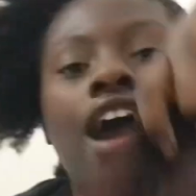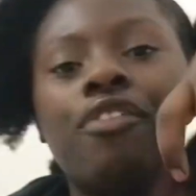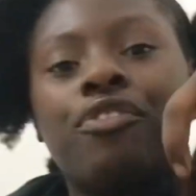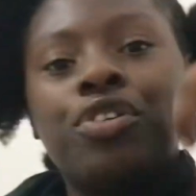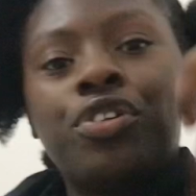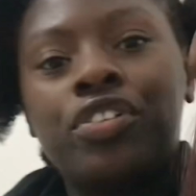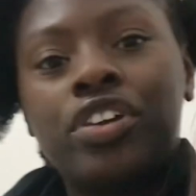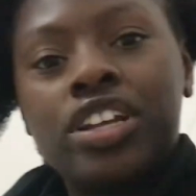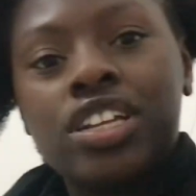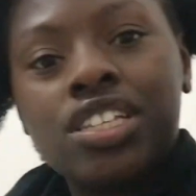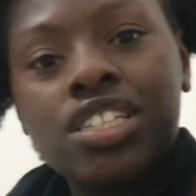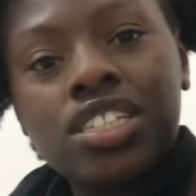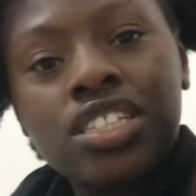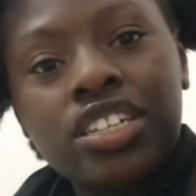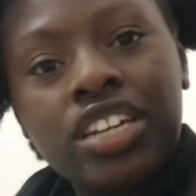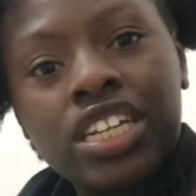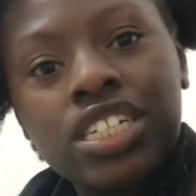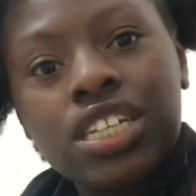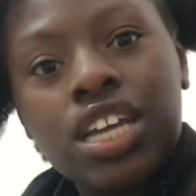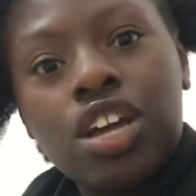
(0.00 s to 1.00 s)
already
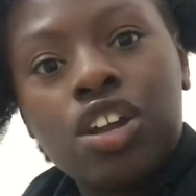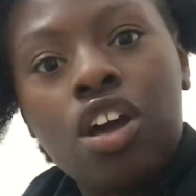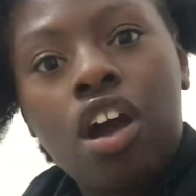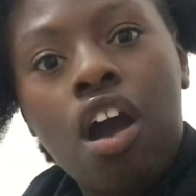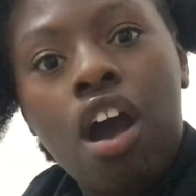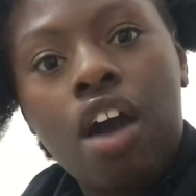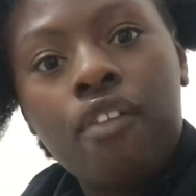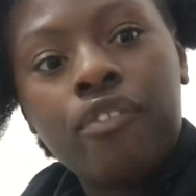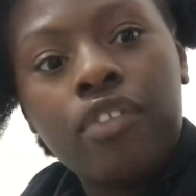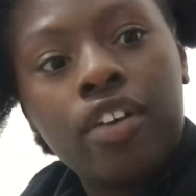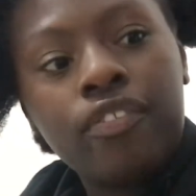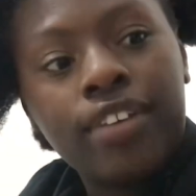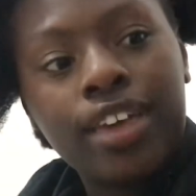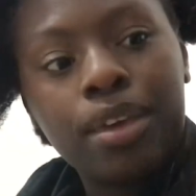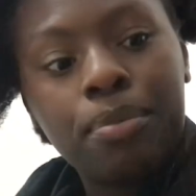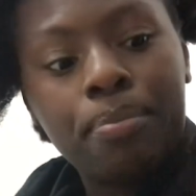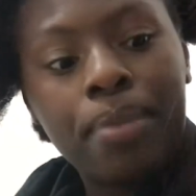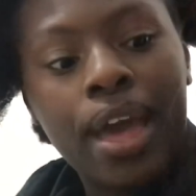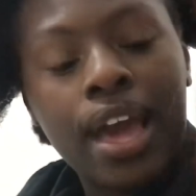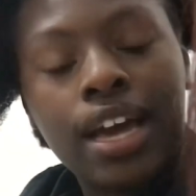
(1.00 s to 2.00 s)
stretched out half of
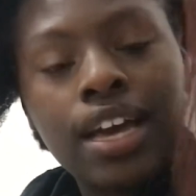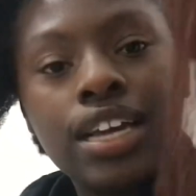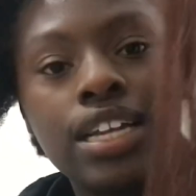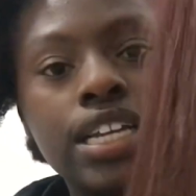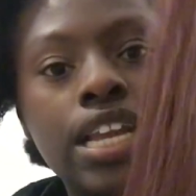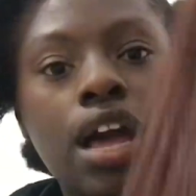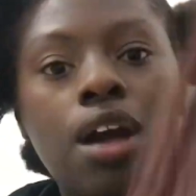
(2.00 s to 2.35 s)
a packet.